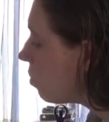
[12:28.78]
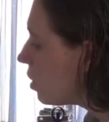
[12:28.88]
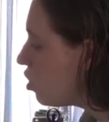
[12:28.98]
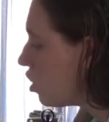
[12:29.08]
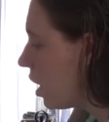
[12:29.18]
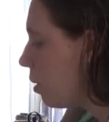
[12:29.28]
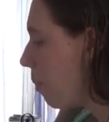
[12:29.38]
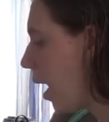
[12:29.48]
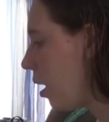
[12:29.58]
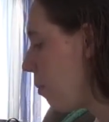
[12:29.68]
win Jake
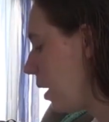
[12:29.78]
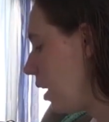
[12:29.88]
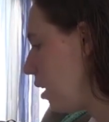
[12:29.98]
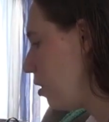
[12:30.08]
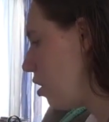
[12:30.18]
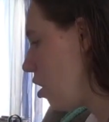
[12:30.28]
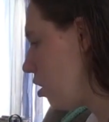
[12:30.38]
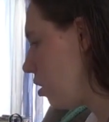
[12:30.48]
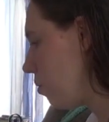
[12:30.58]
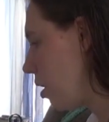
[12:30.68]
back by getting the
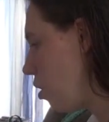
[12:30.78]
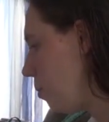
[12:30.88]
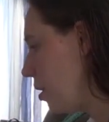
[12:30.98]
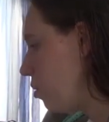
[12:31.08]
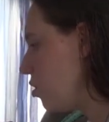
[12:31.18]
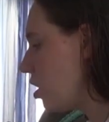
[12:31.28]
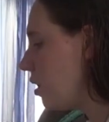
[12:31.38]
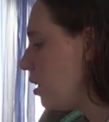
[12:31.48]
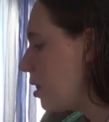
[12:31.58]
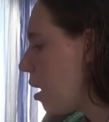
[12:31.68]
garden reopened, which I
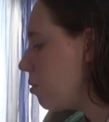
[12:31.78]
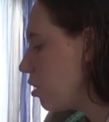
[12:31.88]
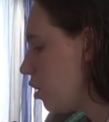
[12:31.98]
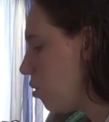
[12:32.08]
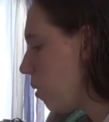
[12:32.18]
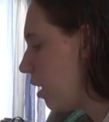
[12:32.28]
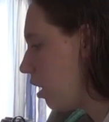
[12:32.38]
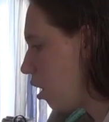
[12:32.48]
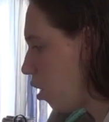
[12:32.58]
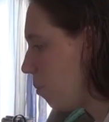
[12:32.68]
think that was a good way to
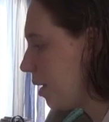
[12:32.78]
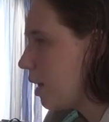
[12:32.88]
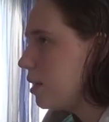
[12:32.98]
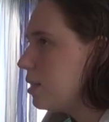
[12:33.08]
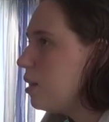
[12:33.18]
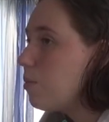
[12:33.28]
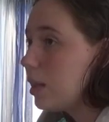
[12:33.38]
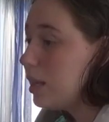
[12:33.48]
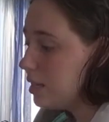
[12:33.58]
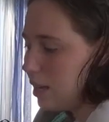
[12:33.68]
go because he
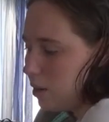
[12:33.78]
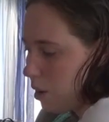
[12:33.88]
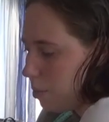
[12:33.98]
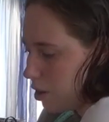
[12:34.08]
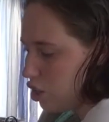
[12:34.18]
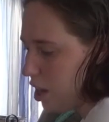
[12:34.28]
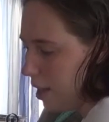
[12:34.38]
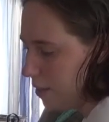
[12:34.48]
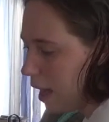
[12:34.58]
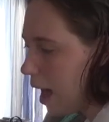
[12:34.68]
really did
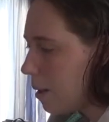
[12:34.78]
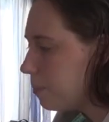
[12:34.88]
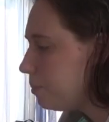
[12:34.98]
appreciate that.